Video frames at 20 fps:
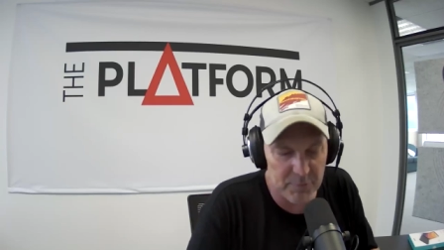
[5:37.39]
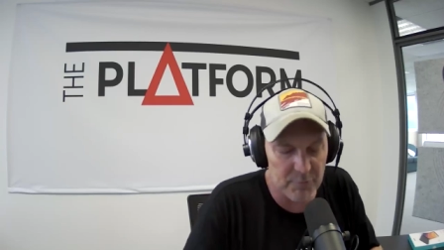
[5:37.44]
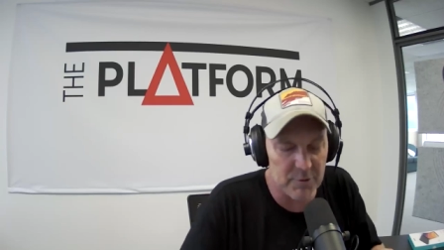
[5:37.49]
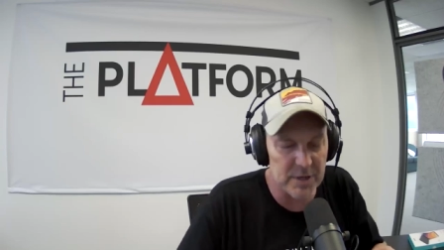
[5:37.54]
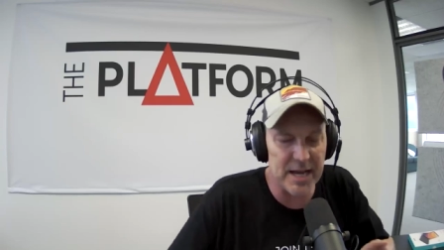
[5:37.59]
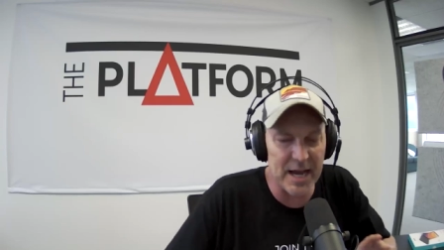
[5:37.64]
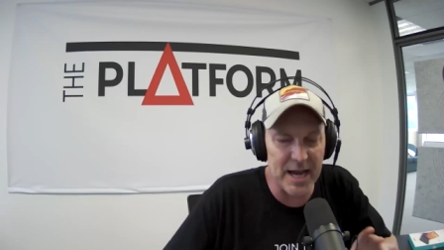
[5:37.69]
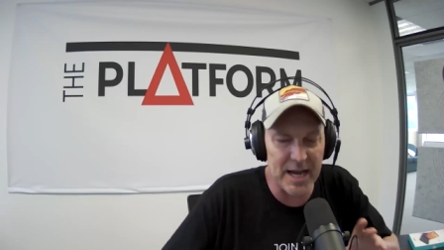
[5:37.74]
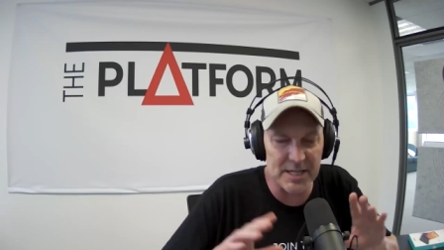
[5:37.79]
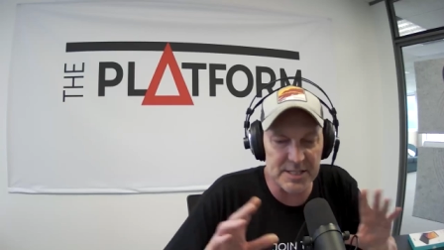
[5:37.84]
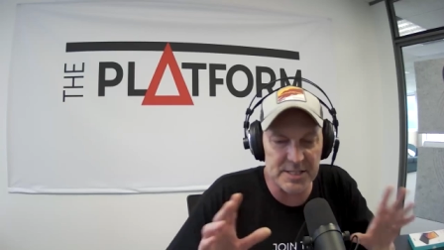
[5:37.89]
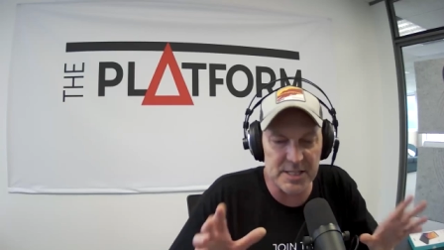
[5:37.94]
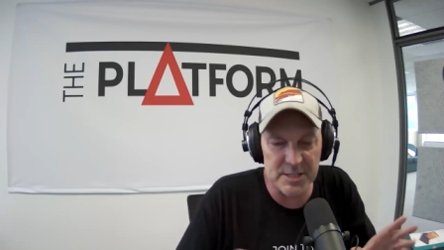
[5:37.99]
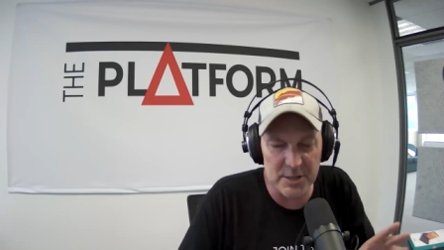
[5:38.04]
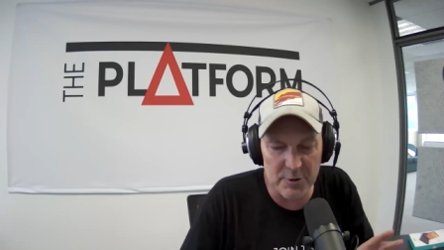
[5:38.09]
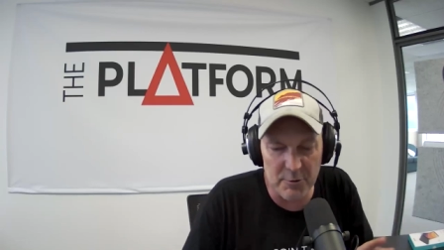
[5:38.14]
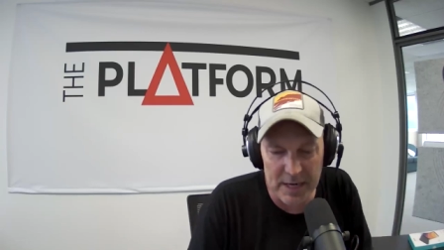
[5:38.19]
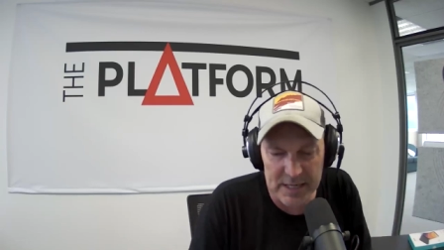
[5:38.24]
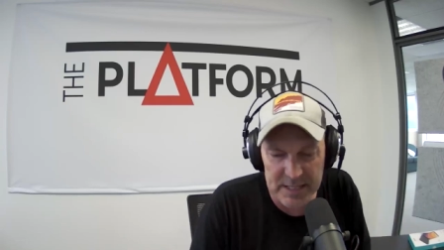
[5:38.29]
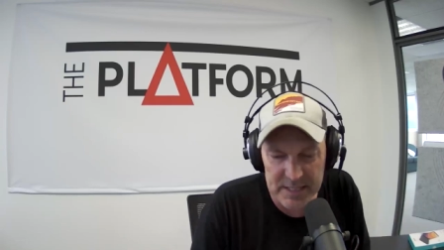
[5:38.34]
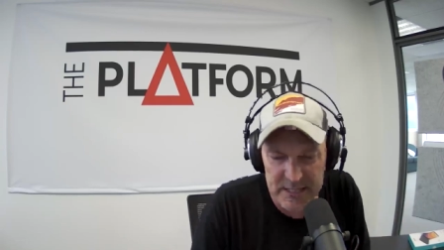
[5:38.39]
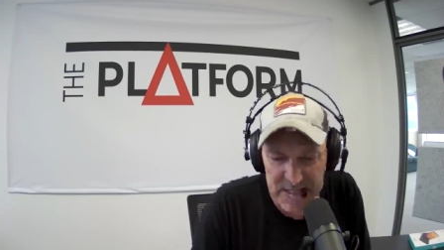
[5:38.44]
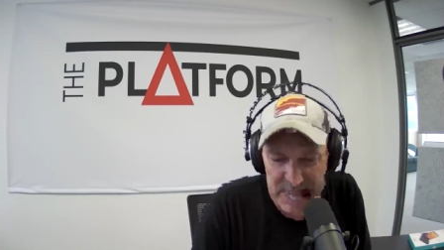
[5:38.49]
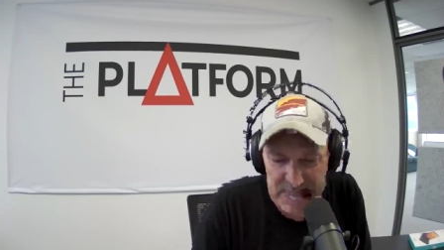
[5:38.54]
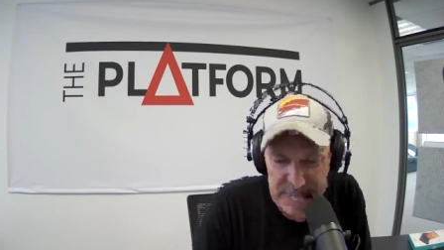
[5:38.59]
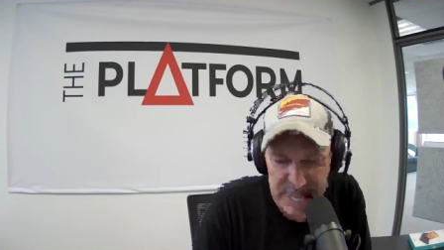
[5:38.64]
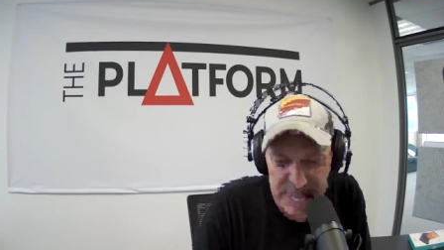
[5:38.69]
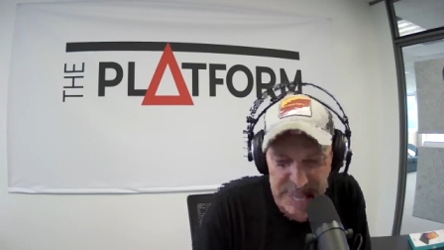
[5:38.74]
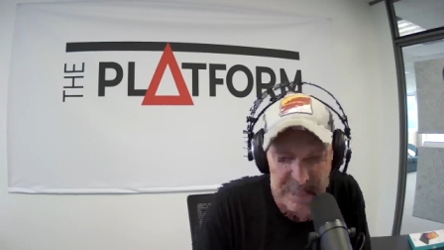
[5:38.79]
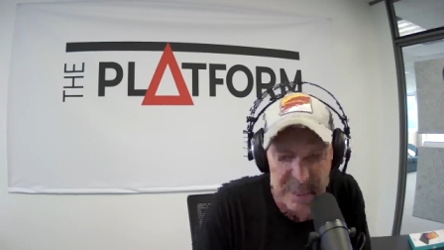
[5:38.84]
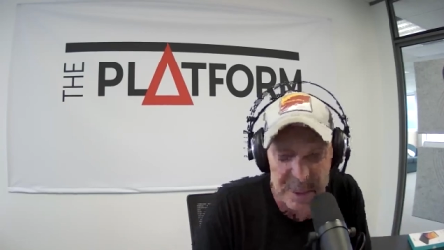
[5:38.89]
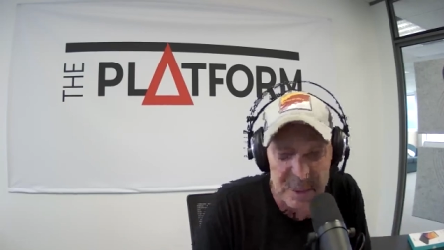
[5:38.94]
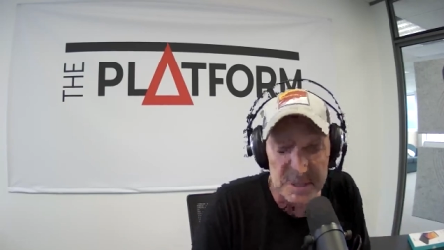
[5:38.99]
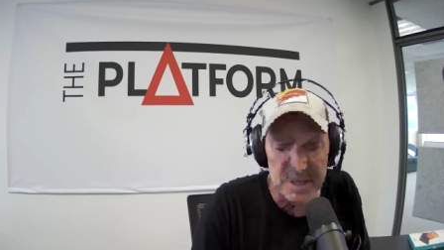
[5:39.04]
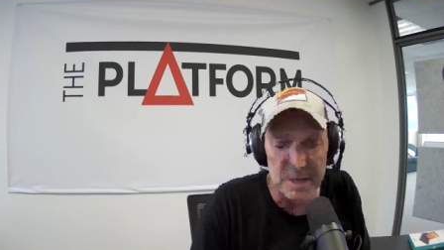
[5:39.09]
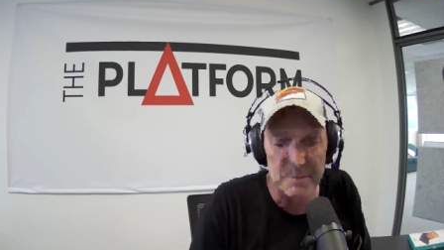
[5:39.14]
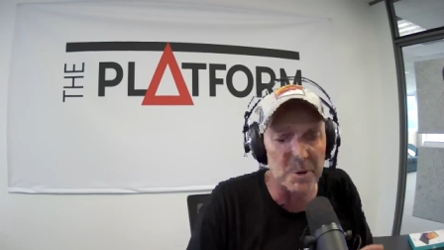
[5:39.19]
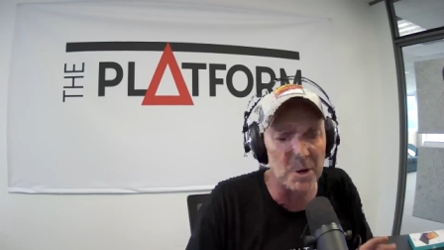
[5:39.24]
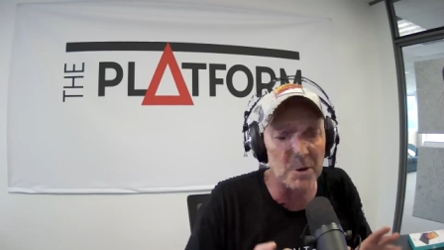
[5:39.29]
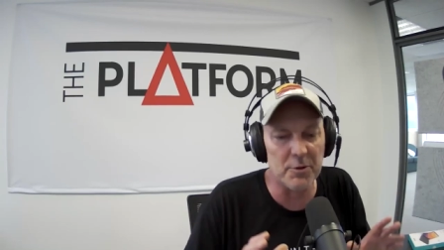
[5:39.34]
But regardless, it's a great debate to have
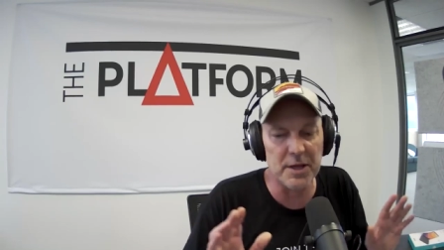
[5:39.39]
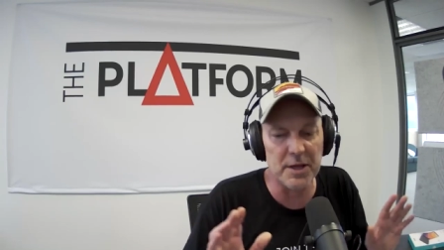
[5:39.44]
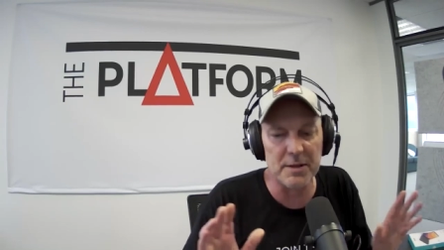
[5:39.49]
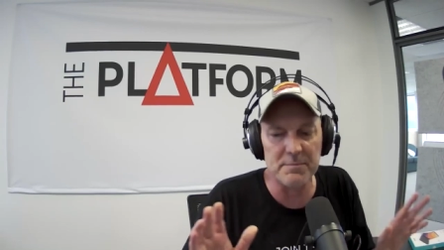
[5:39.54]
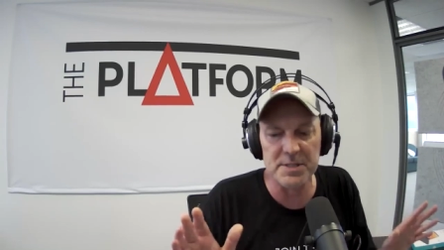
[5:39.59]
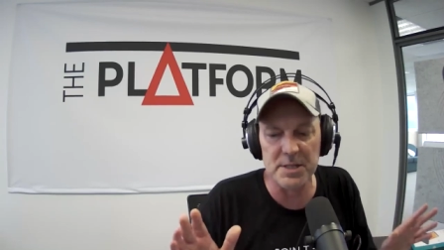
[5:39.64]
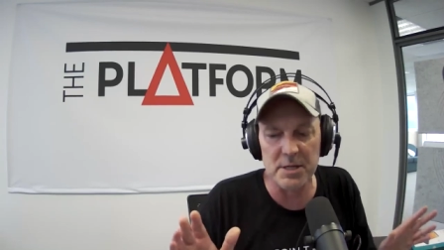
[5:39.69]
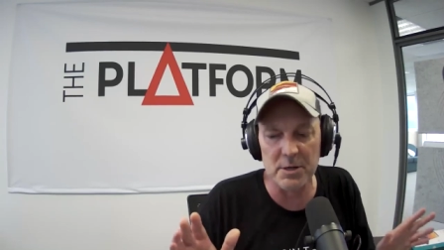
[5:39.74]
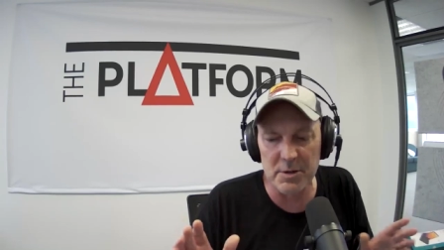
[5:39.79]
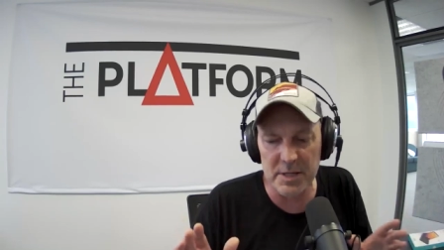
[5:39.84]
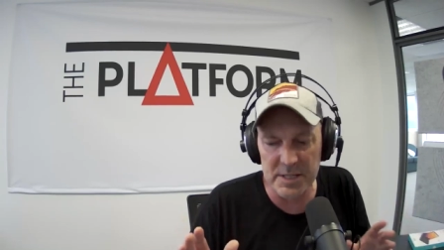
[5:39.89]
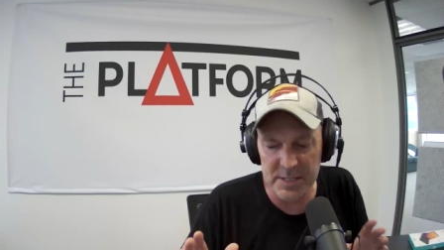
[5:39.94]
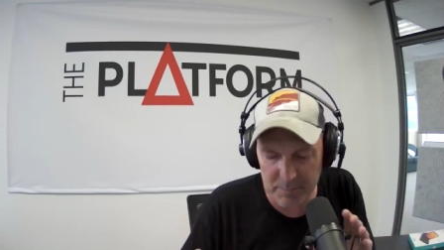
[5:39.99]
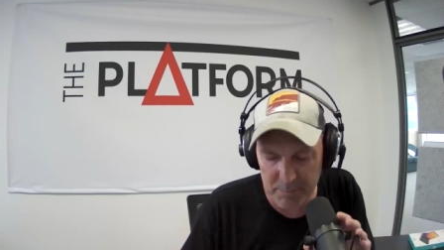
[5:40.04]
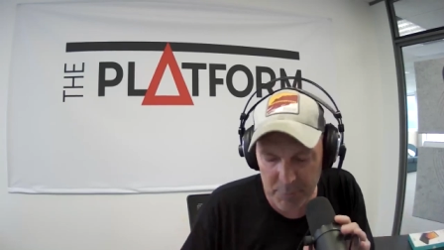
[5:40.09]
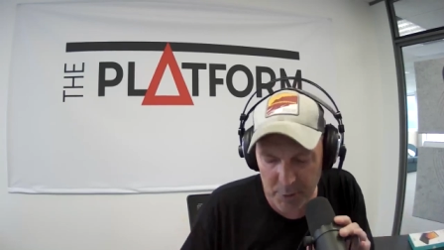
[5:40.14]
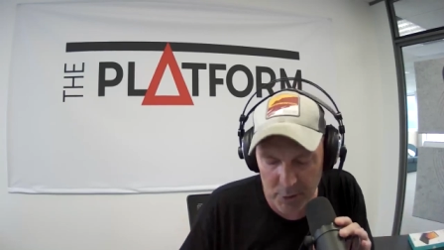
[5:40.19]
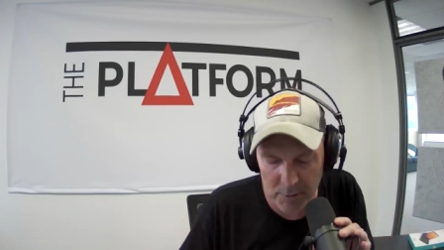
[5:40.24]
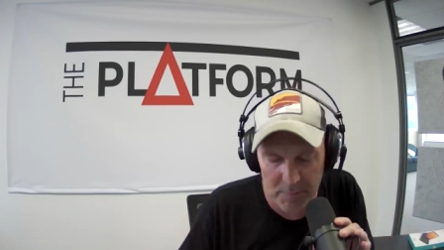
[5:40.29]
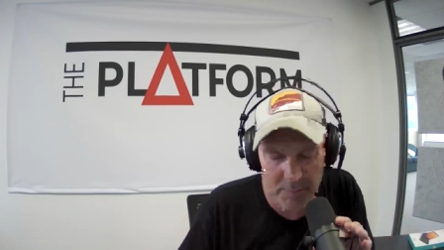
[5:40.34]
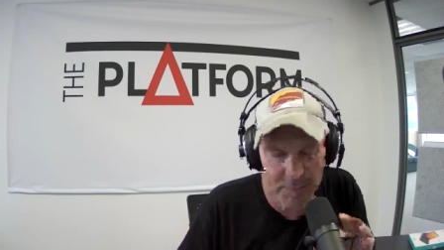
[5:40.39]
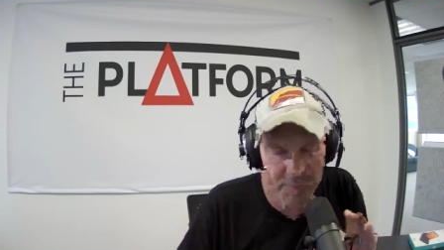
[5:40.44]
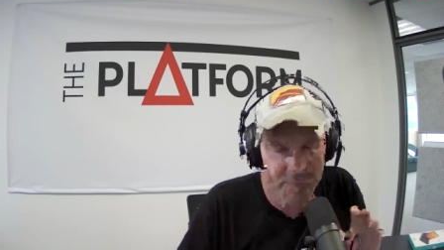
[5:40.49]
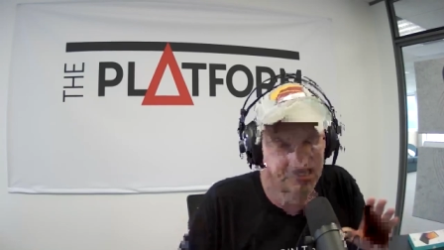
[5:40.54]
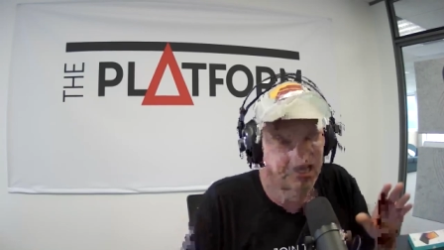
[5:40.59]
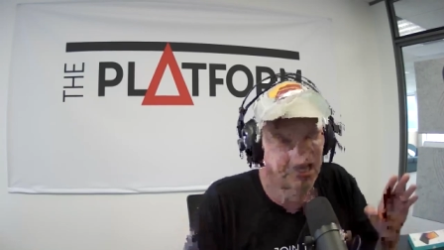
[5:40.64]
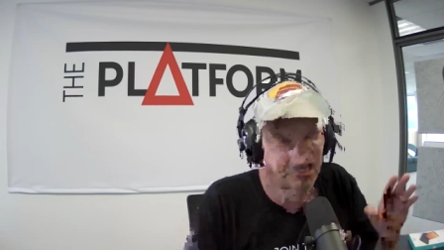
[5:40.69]
because they're both absolutely superb.